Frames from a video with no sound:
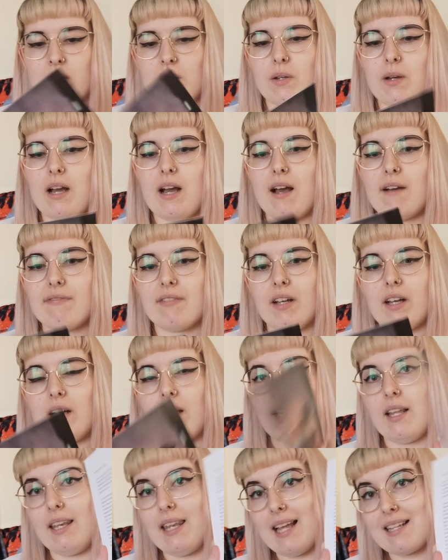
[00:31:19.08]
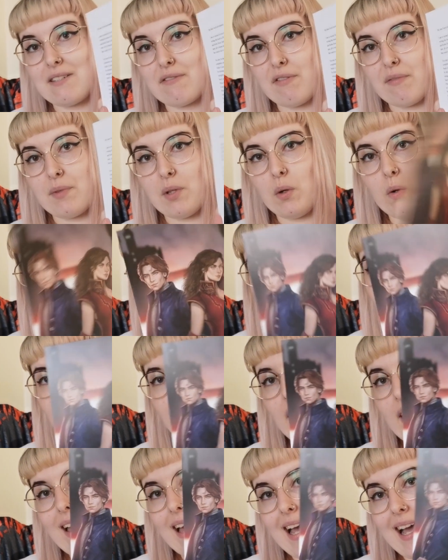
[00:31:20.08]
You have a letter from the
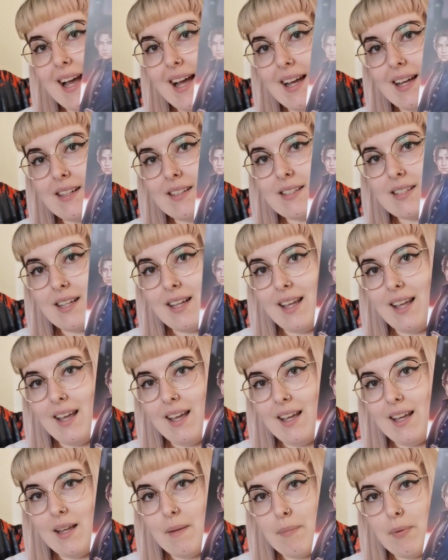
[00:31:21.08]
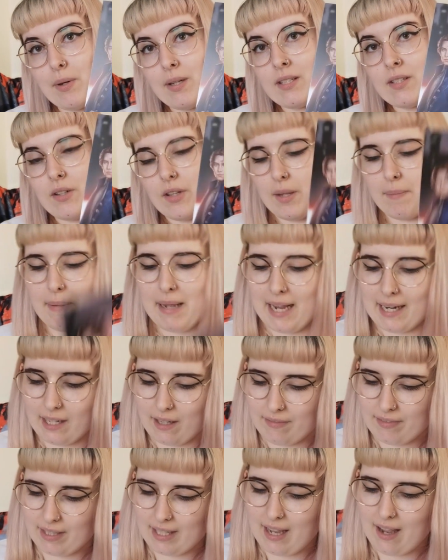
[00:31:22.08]
author and a print on the back
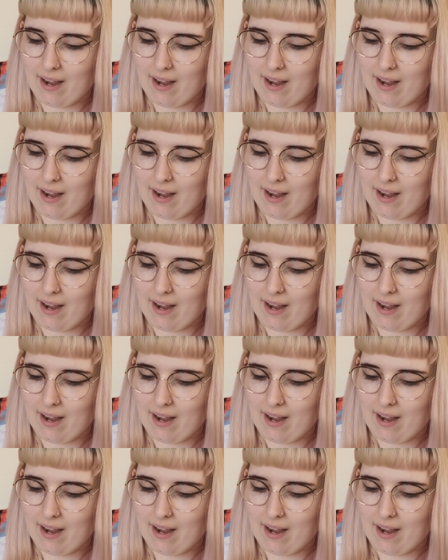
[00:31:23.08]
of the